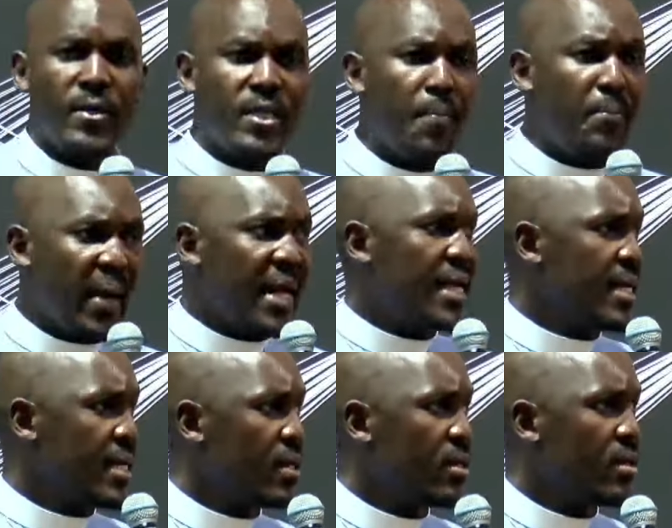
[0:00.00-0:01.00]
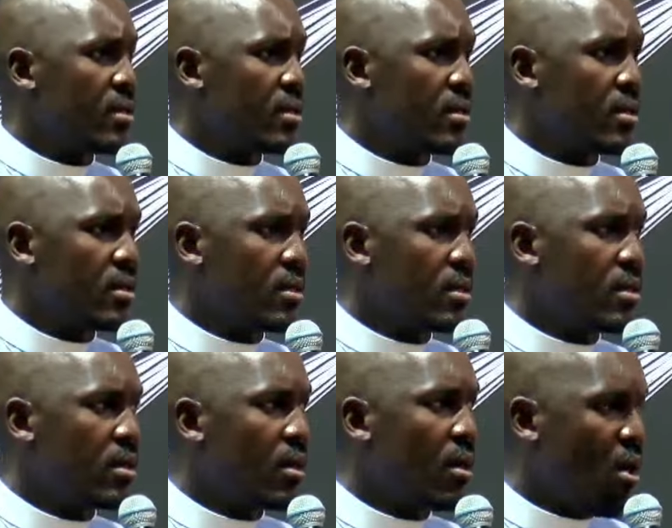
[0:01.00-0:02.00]
Depend
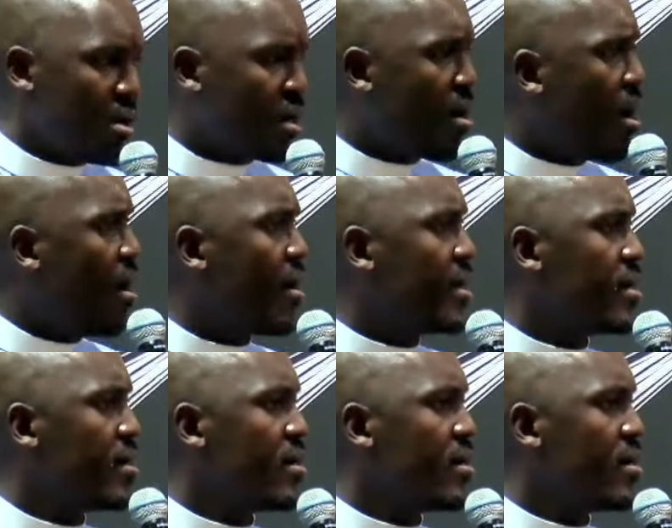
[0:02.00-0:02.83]
on God.